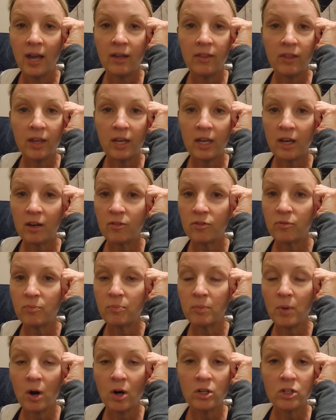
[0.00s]
And they have
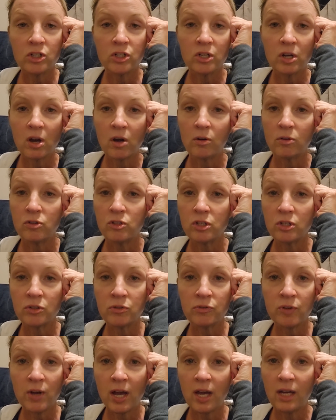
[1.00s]
marched on
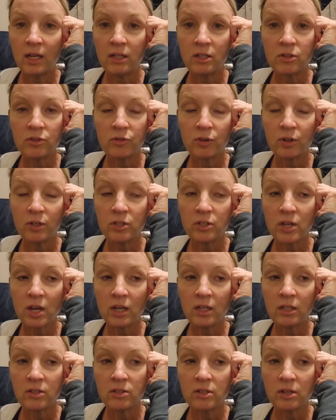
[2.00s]
just fine, as far as
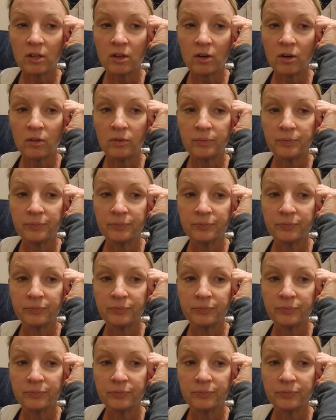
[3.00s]
I can tell.